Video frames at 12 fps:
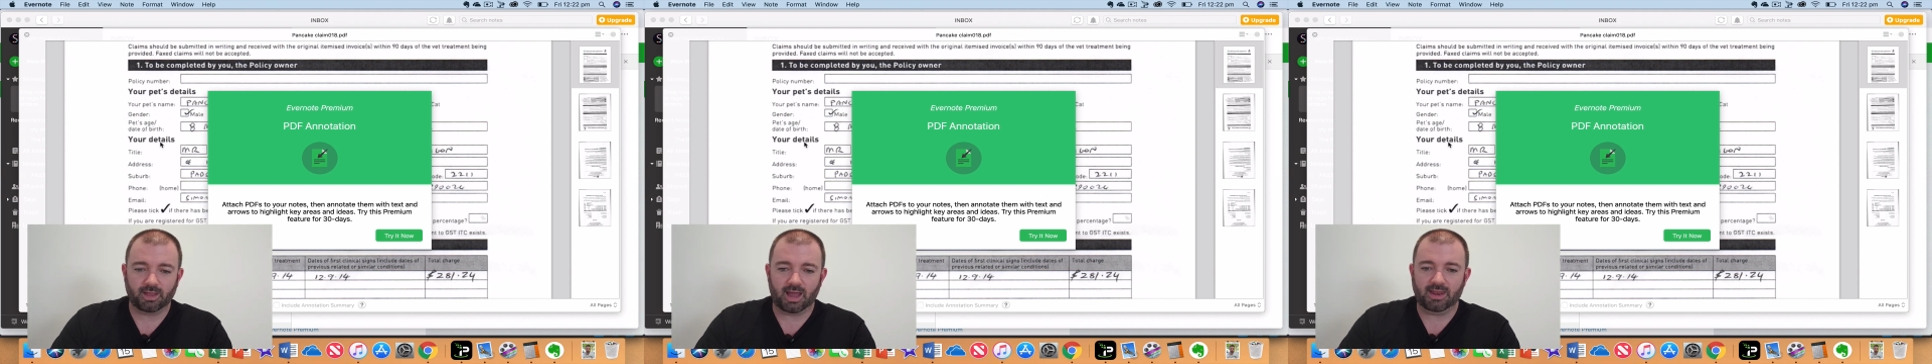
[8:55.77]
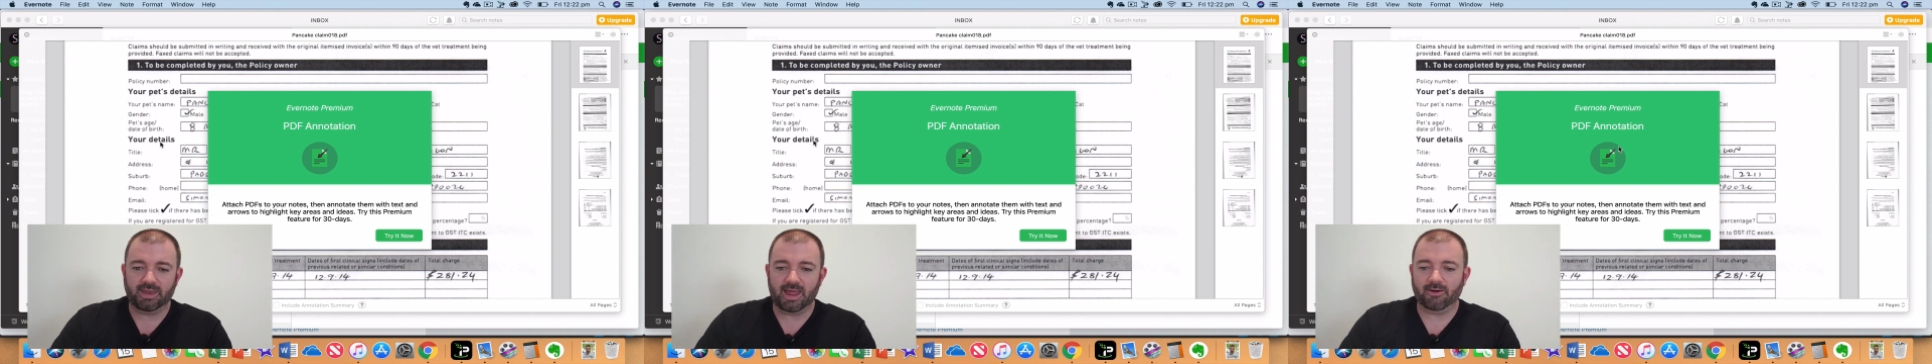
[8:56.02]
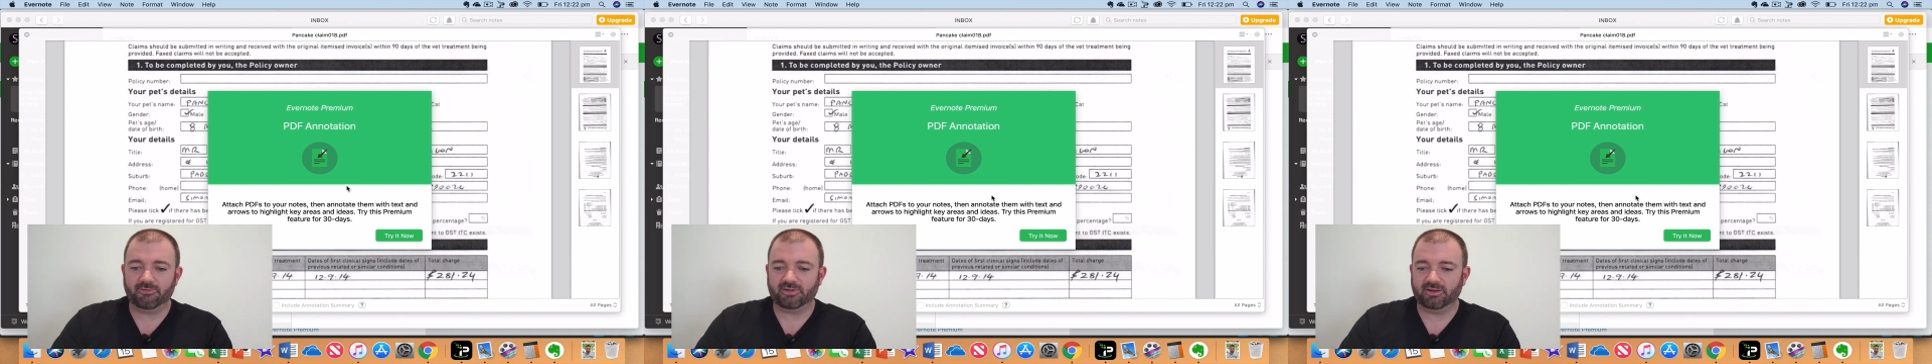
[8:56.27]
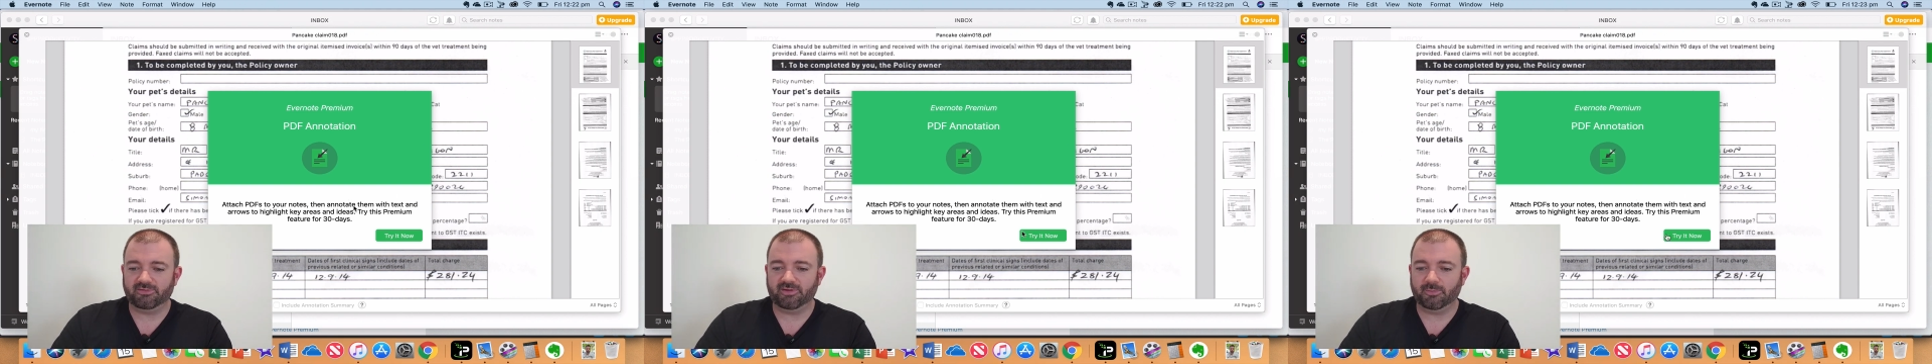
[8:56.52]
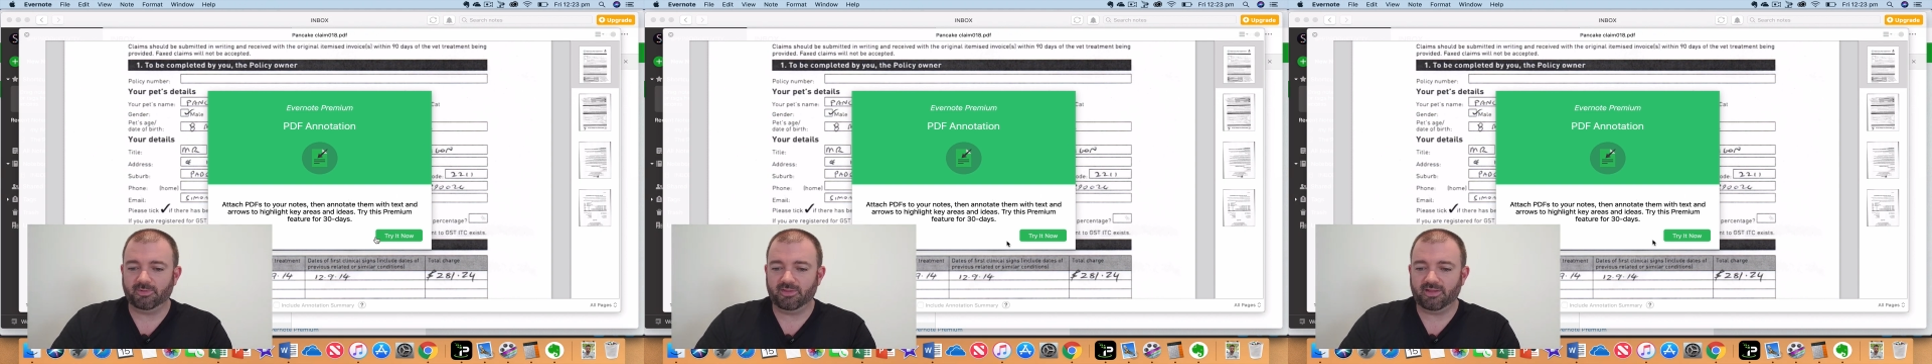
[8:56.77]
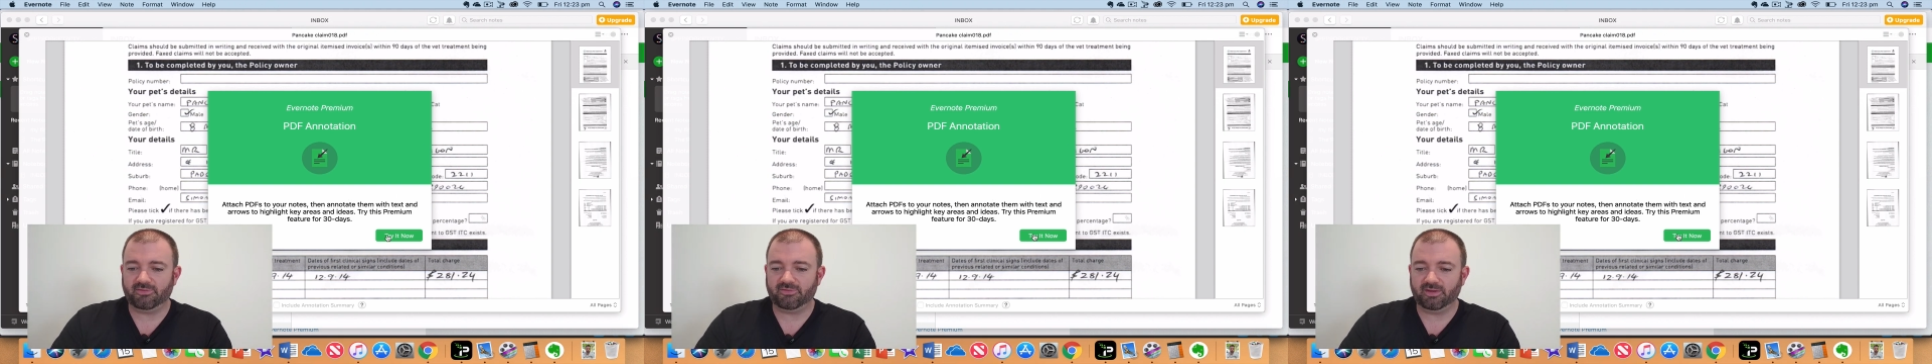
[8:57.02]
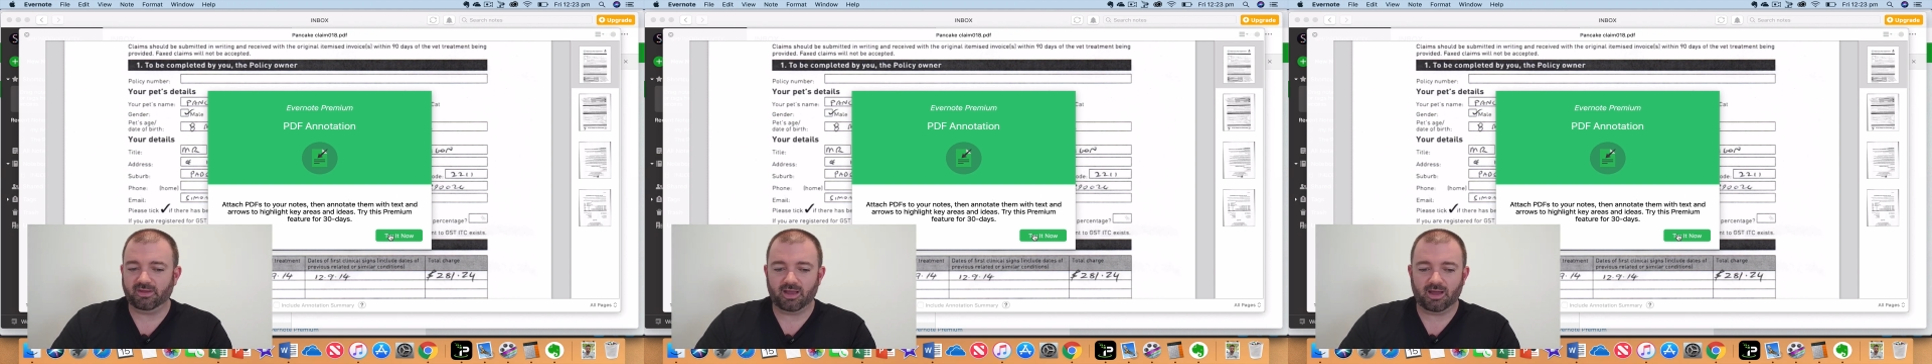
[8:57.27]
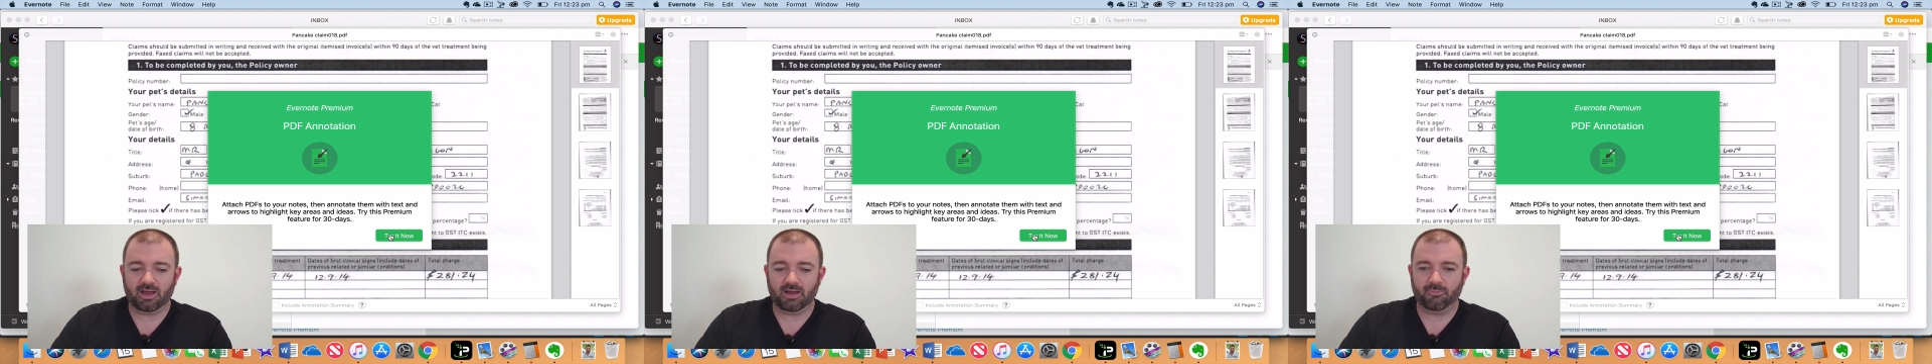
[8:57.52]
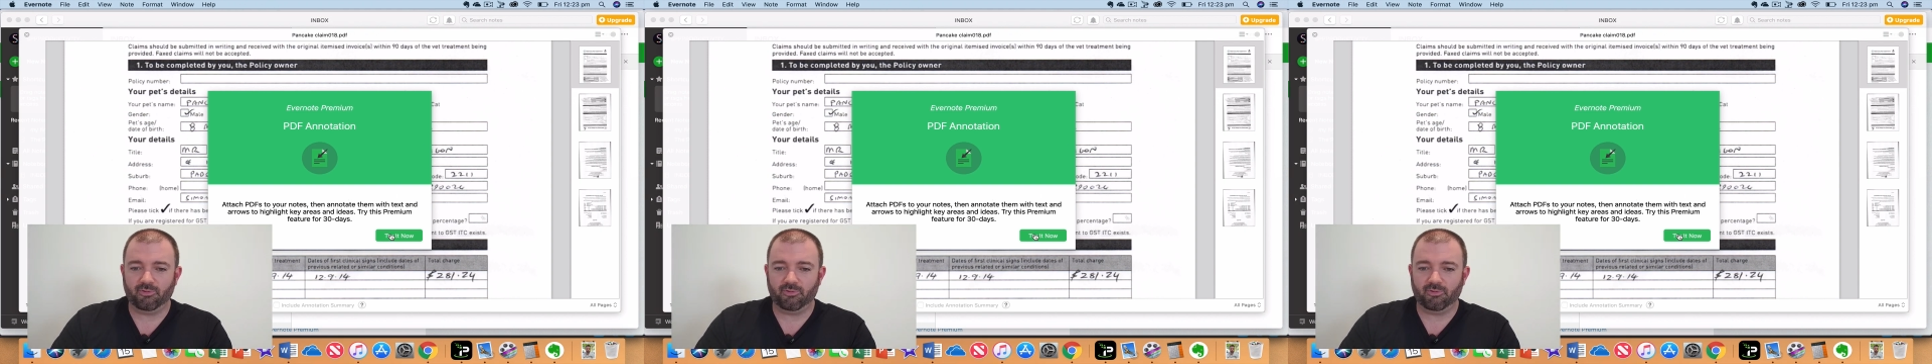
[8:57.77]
And now it's going to tell me that that's a